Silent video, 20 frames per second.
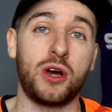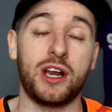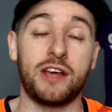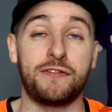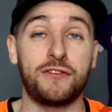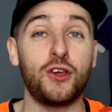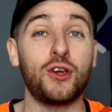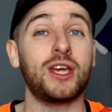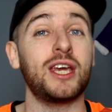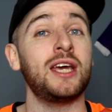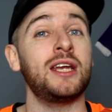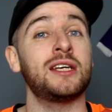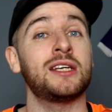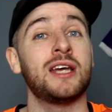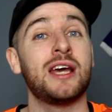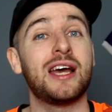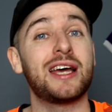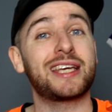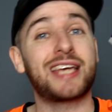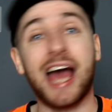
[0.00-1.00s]
If you can
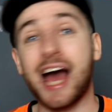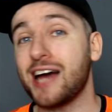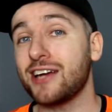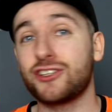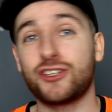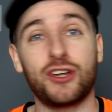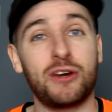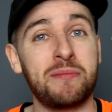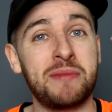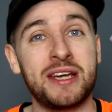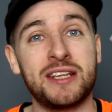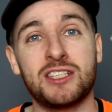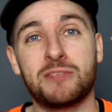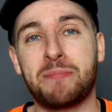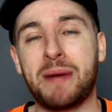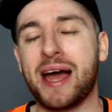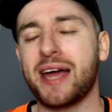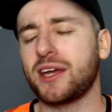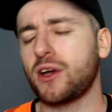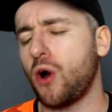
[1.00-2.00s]
cast your minds
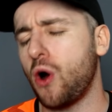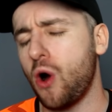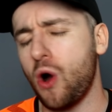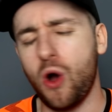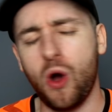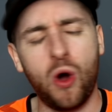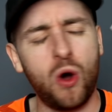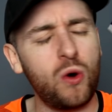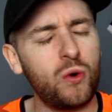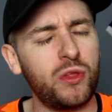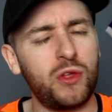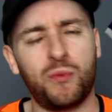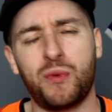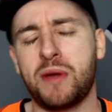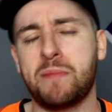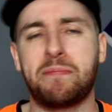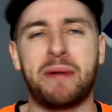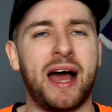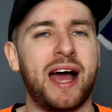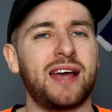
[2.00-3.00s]
back all the way
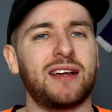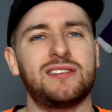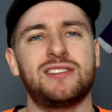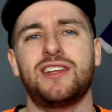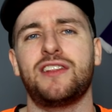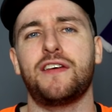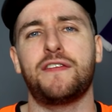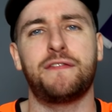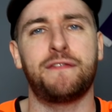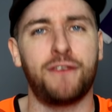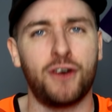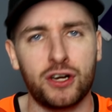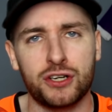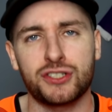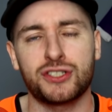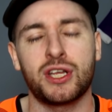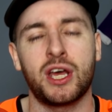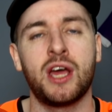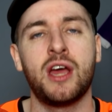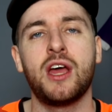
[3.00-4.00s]
back to the
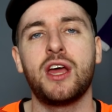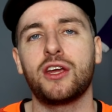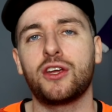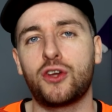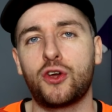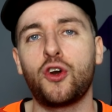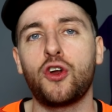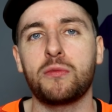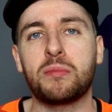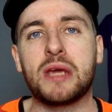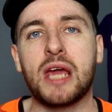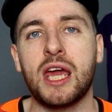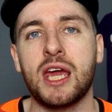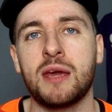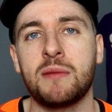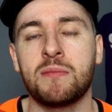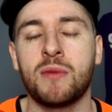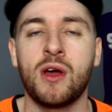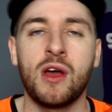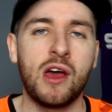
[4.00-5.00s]
first group
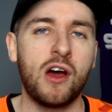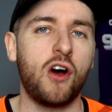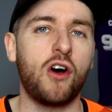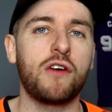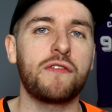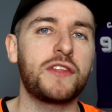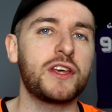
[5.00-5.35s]
game of